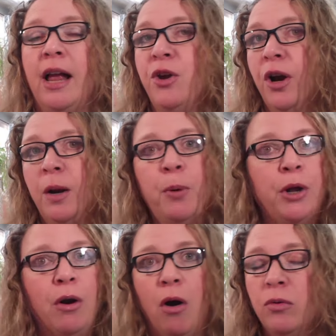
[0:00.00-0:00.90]
and you're going to
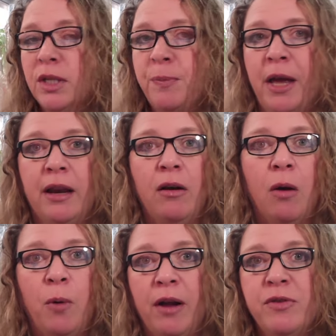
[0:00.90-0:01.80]
put your own spin
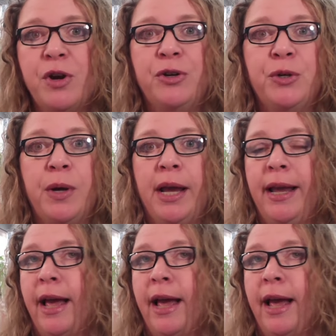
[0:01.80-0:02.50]
on whatever you're doing.